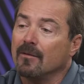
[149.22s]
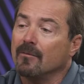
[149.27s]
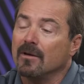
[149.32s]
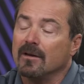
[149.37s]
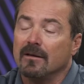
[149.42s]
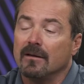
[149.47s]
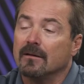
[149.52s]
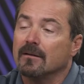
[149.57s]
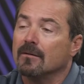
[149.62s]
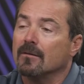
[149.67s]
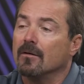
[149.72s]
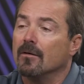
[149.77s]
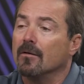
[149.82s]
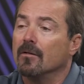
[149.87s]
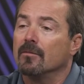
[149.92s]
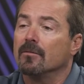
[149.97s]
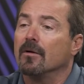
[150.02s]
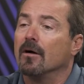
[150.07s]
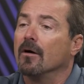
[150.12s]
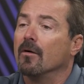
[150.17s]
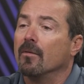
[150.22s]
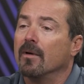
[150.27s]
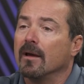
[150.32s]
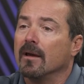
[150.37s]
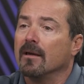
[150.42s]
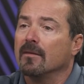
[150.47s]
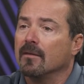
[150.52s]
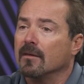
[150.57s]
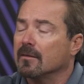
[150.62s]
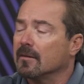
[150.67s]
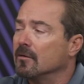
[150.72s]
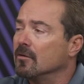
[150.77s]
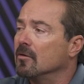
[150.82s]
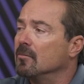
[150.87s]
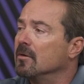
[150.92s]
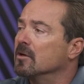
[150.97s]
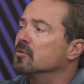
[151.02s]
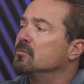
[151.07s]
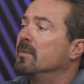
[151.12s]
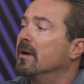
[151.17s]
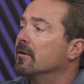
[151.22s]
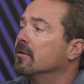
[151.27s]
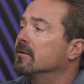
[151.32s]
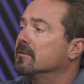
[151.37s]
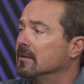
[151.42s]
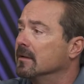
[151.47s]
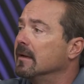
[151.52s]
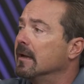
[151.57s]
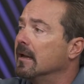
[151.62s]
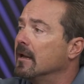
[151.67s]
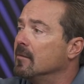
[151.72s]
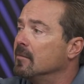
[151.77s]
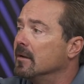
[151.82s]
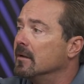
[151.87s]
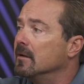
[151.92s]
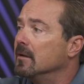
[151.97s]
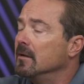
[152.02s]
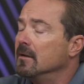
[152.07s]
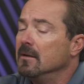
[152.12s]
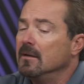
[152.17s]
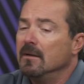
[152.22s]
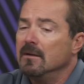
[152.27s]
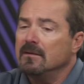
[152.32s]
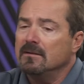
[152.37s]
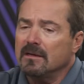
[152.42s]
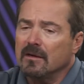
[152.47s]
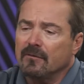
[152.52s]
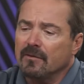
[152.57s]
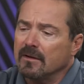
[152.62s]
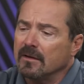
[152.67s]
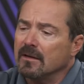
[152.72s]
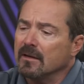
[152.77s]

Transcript: we did it all the wrong way. I think they do it much better today, but definitely an